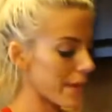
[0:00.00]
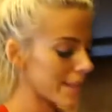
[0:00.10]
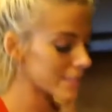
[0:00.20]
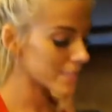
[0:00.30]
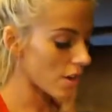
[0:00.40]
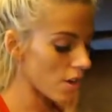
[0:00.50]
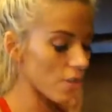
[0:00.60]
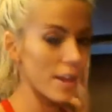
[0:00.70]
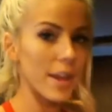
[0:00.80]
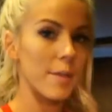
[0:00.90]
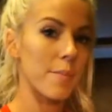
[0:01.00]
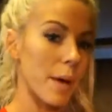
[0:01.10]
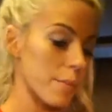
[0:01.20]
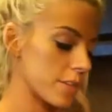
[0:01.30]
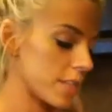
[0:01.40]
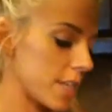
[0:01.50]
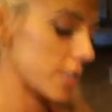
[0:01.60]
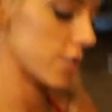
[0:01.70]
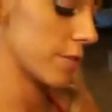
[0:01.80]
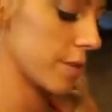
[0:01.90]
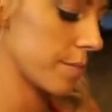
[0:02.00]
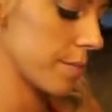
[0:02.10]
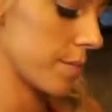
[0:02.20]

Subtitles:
of pink salt and pepper to each of them.